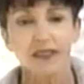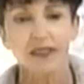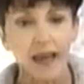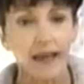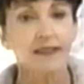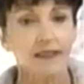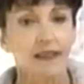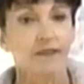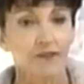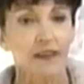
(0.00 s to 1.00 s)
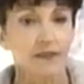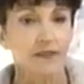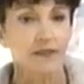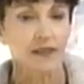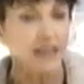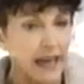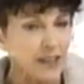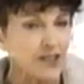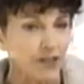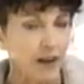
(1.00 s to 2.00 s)
the taste and feel, the
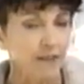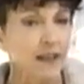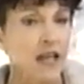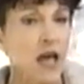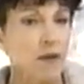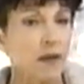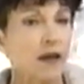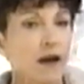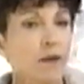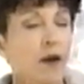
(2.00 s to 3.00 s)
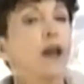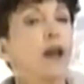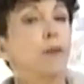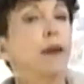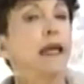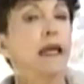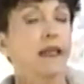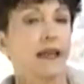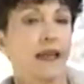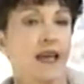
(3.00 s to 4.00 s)
texture of it become unappealing.